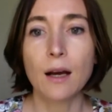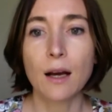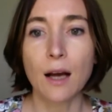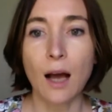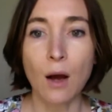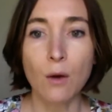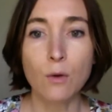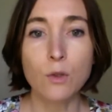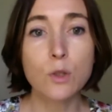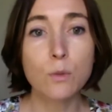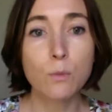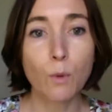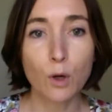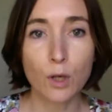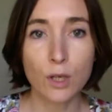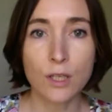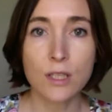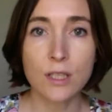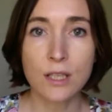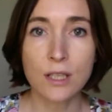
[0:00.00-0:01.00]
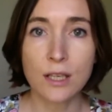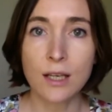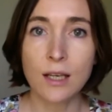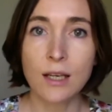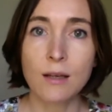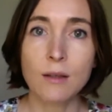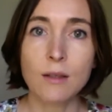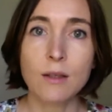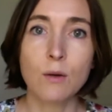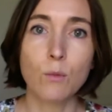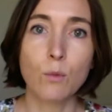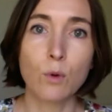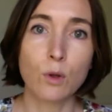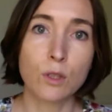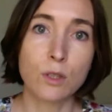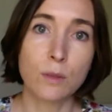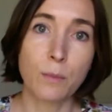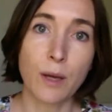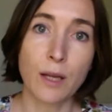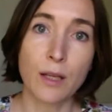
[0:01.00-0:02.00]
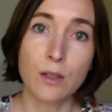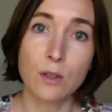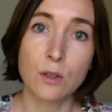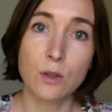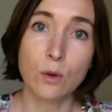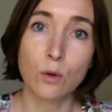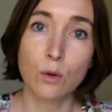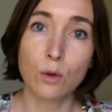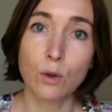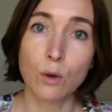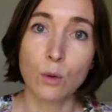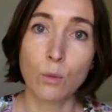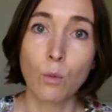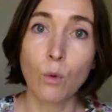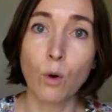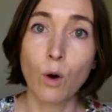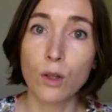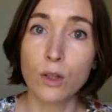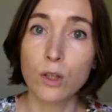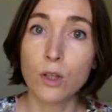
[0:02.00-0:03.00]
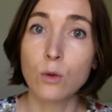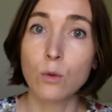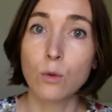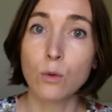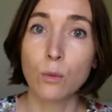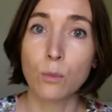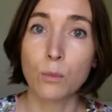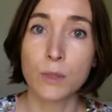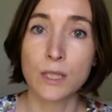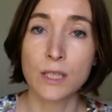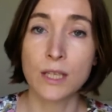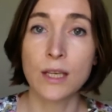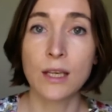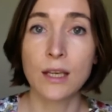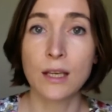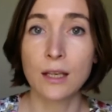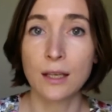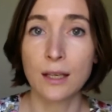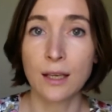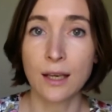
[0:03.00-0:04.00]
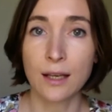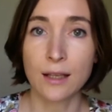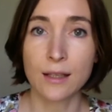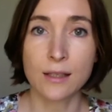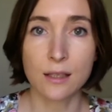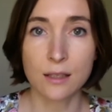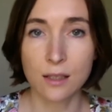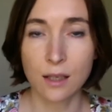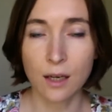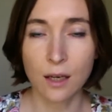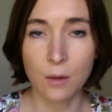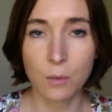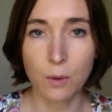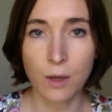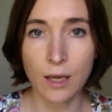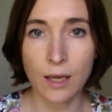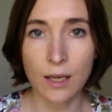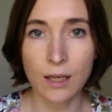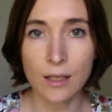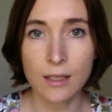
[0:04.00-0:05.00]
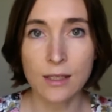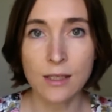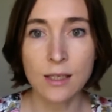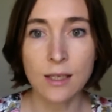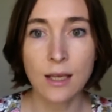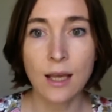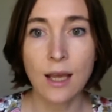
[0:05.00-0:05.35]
How to monitor will depend on what your particular cancer type is,